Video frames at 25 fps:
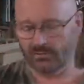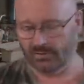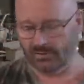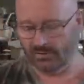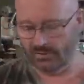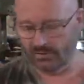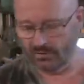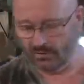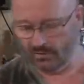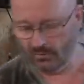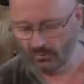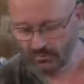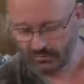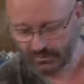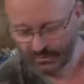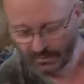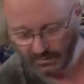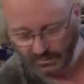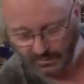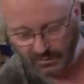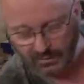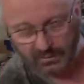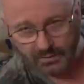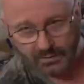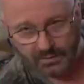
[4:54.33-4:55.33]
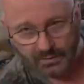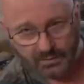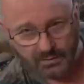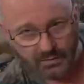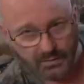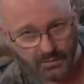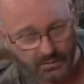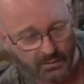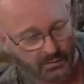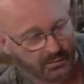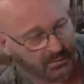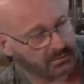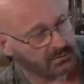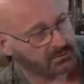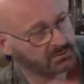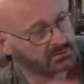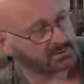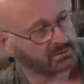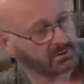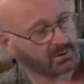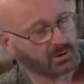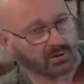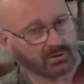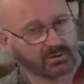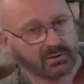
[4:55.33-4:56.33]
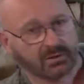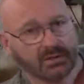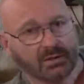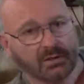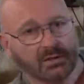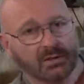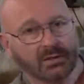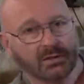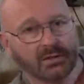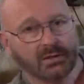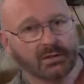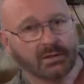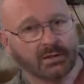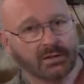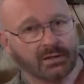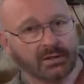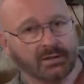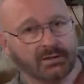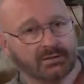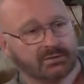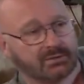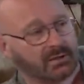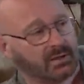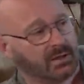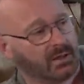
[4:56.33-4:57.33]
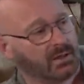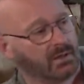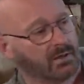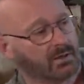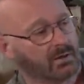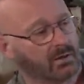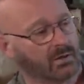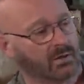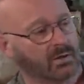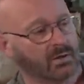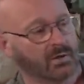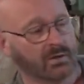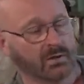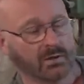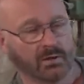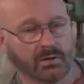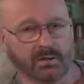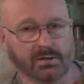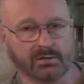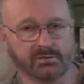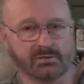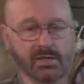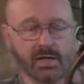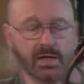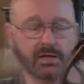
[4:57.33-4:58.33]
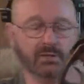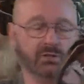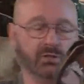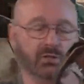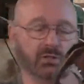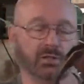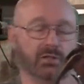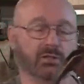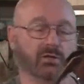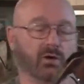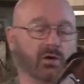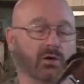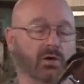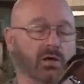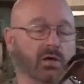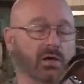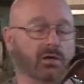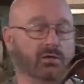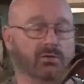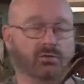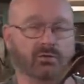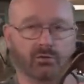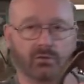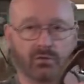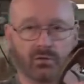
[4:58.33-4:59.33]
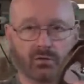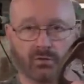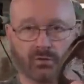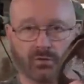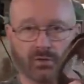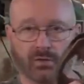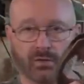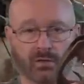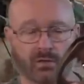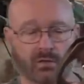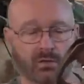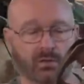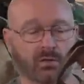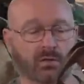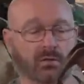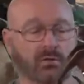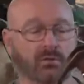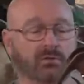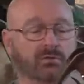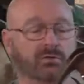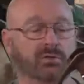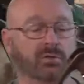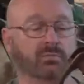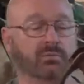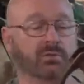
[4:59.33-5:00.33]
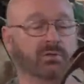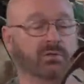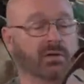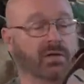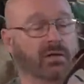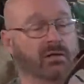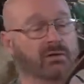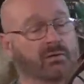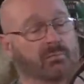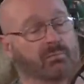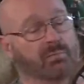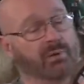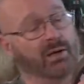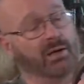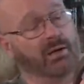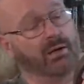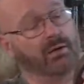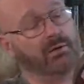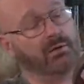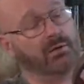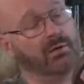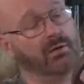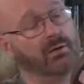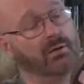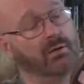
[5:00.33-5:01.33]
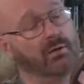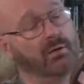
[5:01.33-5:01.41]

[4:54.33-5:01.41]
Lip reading: the loading slot is here. And it's actually not hard to load. You simply take the pellet,